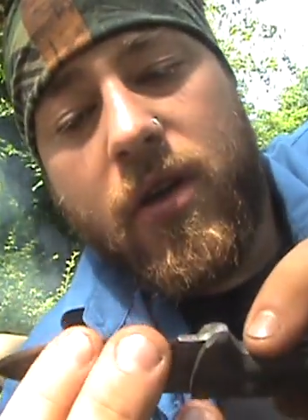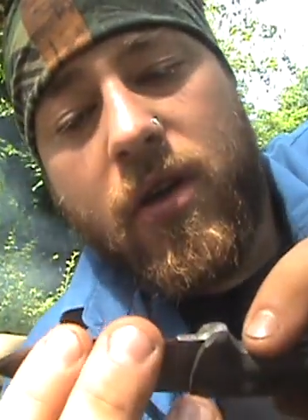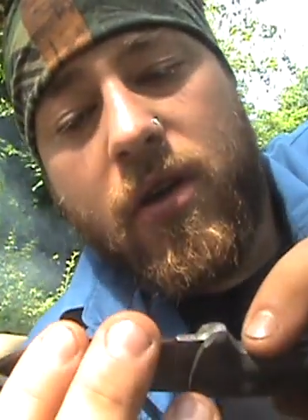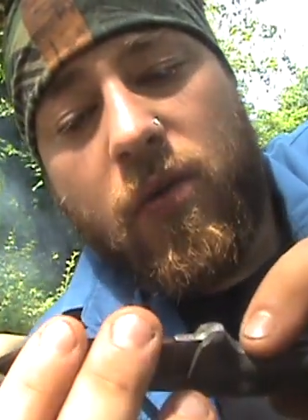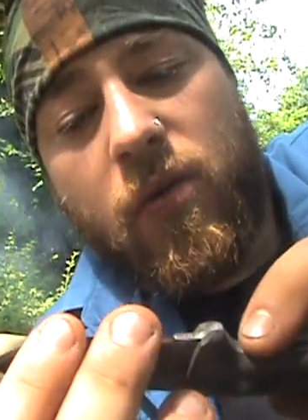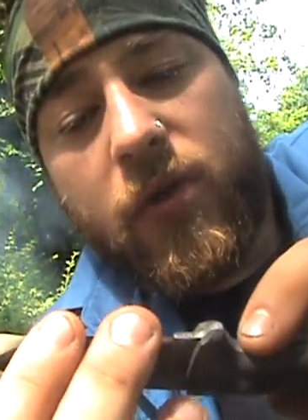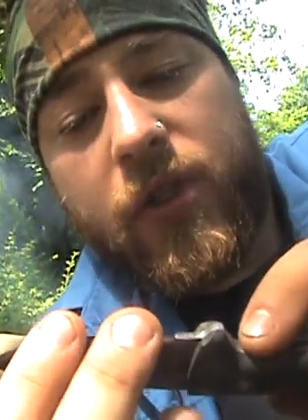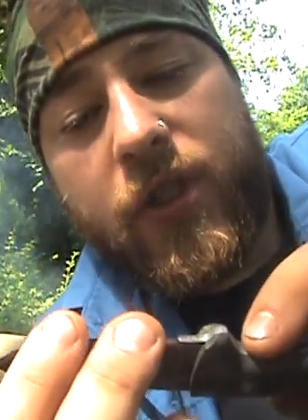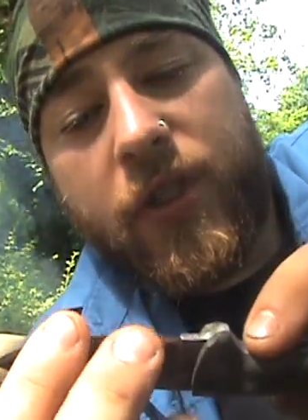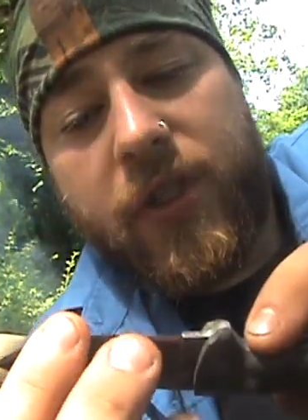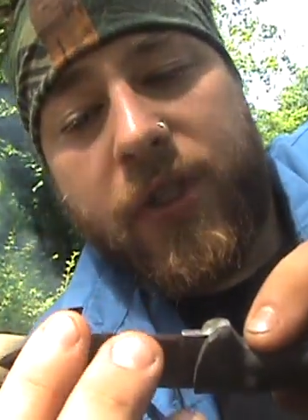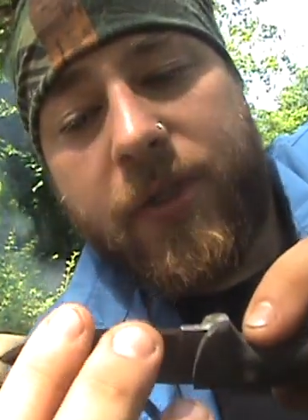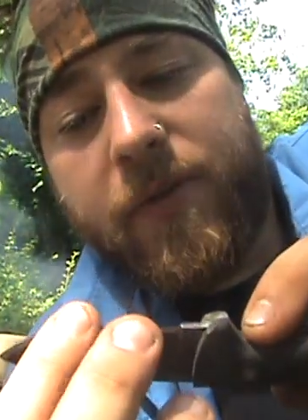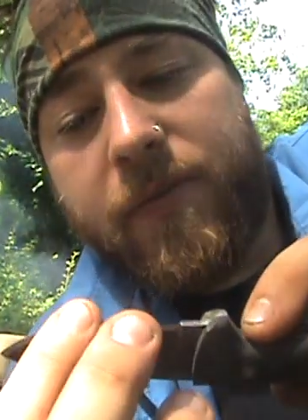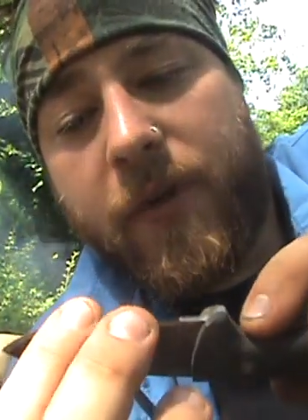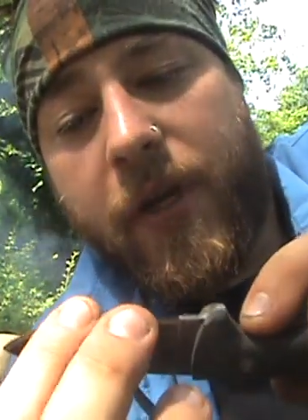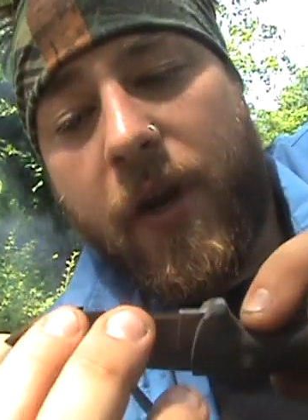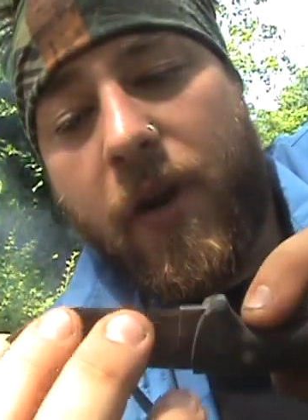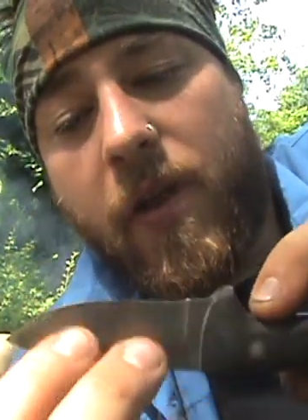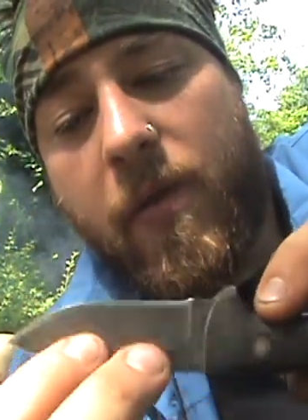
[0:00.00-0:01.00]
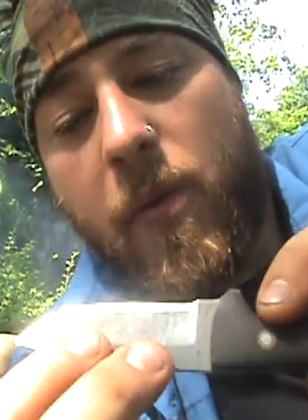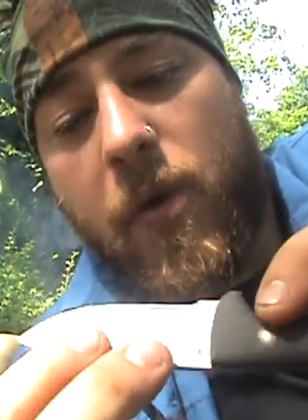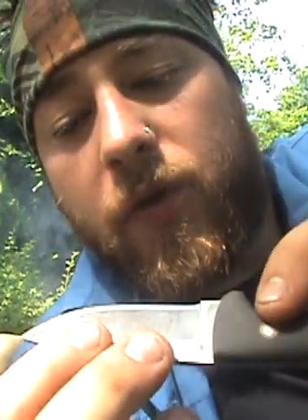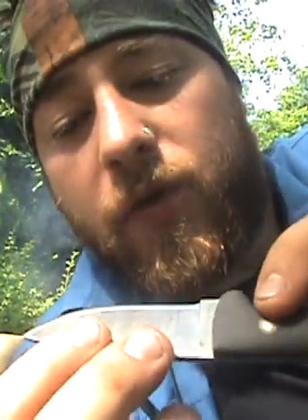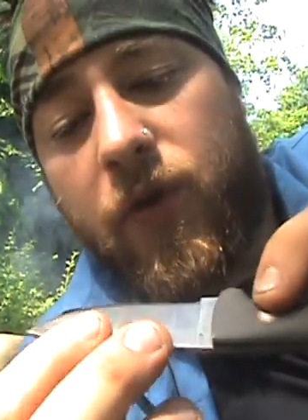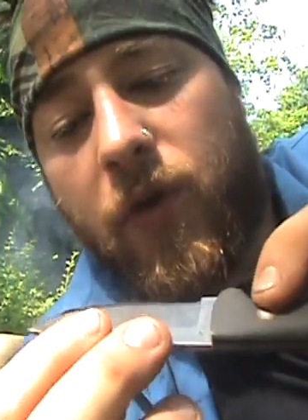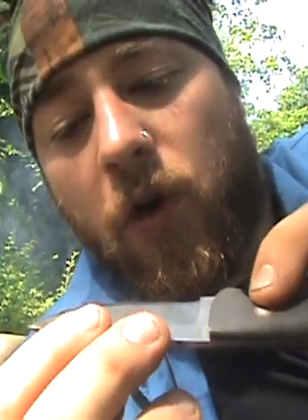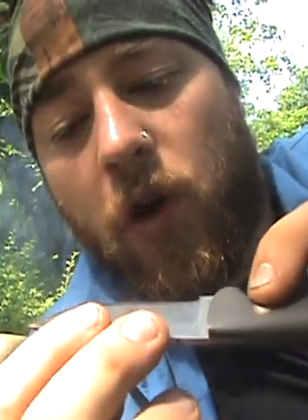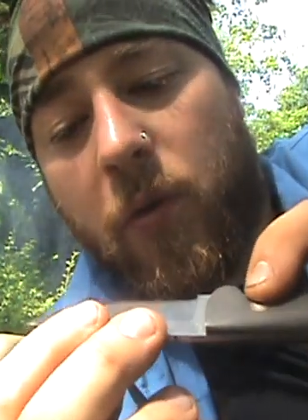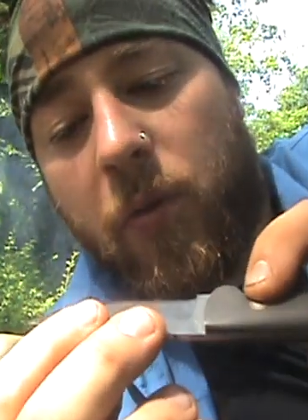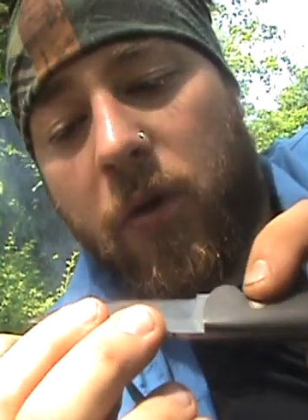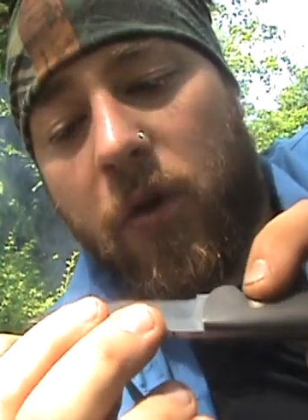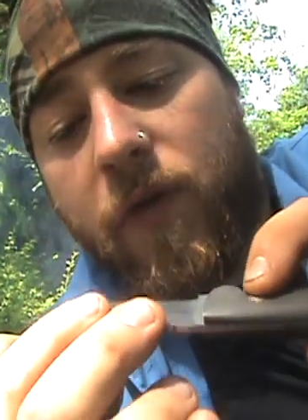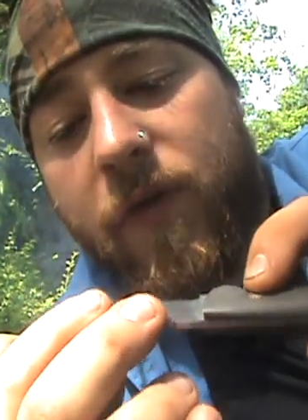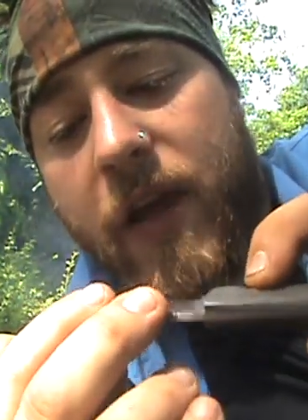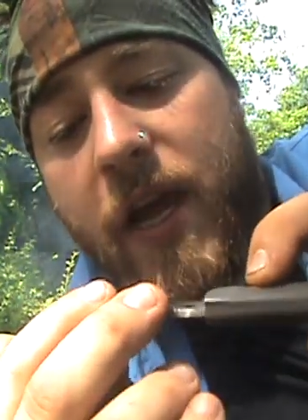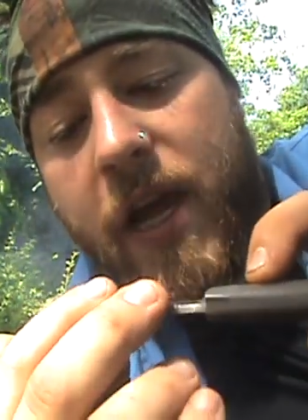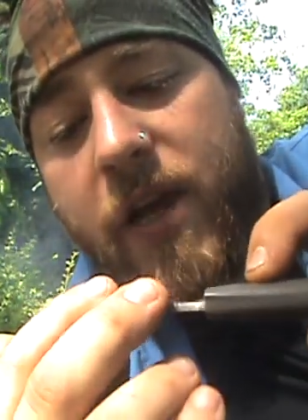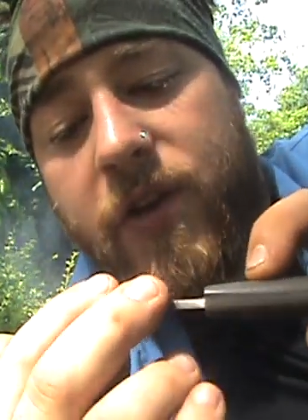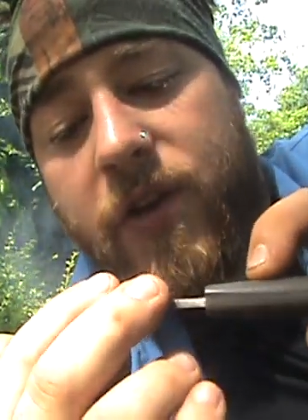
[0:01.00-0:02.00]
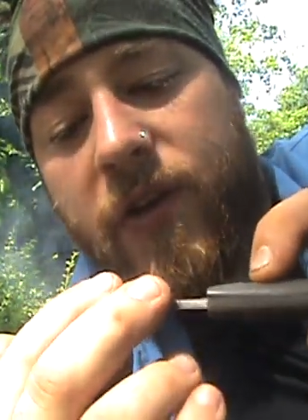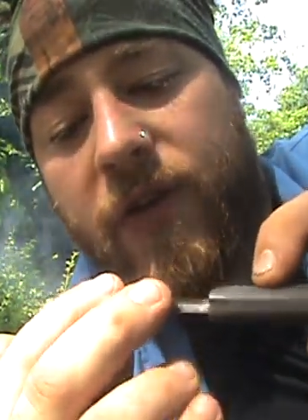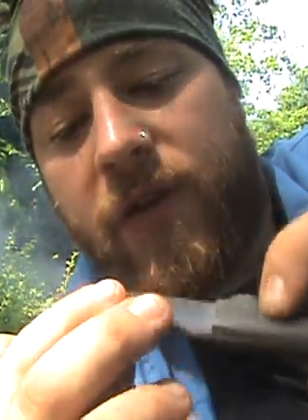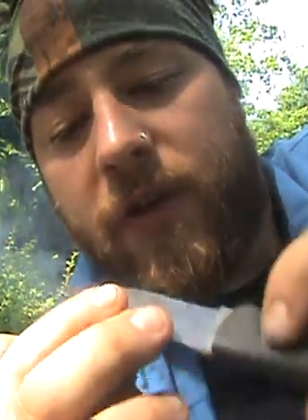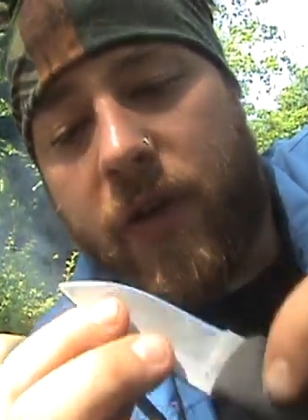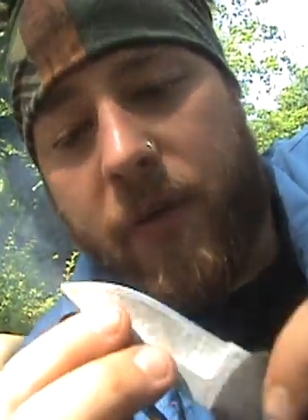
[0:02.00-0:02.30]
which is, you know, the most durable of edges.